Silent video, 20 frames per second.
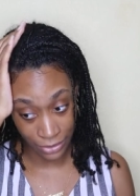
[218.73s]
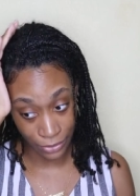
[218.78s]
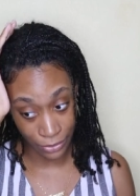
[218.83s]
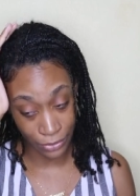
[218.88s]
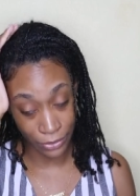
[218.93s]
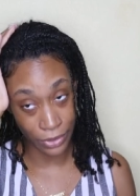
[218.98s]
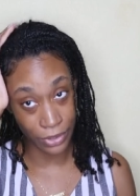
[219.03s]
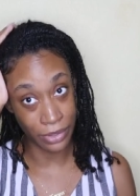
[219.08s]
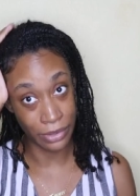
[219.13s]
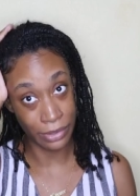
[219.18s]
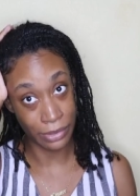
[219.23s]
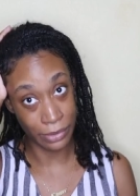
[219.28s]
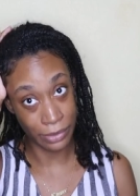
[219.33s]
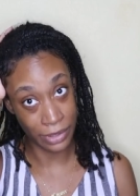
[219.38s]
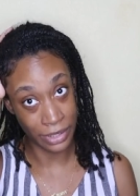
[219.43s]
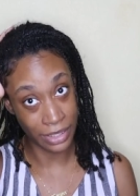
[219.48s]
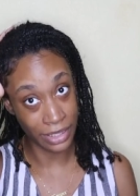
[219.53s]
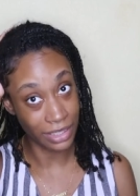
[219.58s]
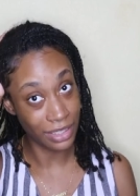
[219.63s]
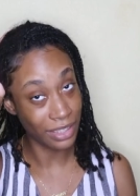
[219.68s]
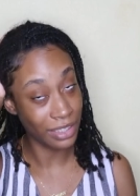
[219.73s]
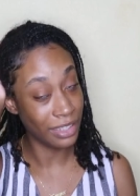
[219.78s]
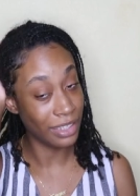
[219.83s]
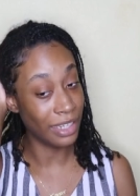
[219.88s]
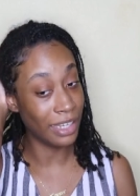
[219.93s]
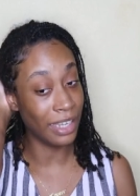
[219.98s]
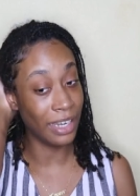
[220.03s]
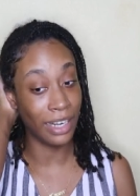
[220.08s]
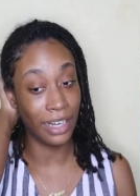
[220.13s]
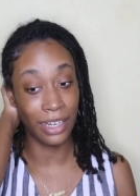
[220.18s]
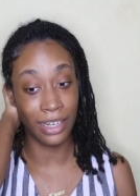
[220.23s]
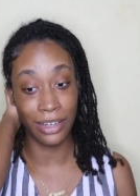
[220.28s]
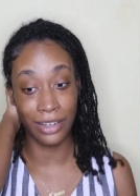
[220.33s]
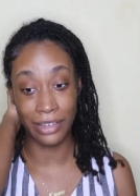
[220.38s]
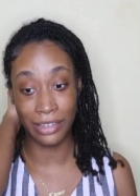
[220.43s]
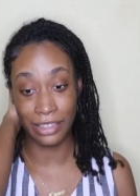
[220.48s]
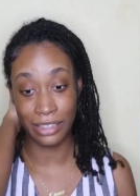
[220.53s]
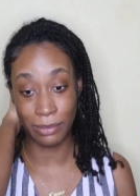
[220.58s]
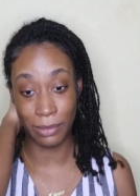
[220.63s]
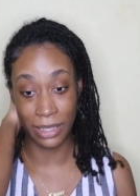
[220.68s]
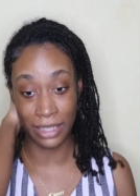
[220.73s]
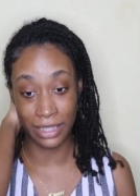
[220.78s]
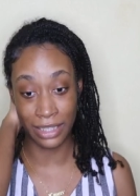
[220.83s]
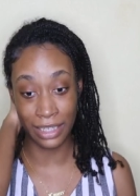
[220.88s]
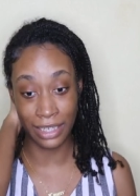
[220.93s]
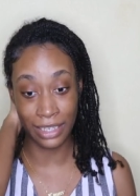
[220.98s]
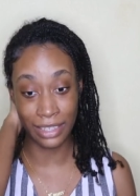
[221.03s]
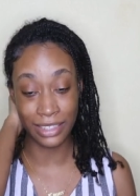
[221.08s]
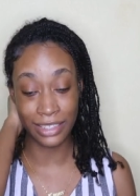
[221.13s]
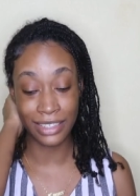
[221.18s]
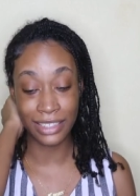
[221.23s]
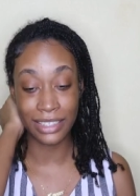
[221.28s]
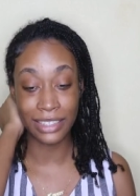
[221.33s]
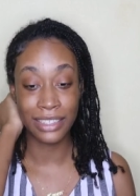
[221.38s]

real quick, and I did not expect that.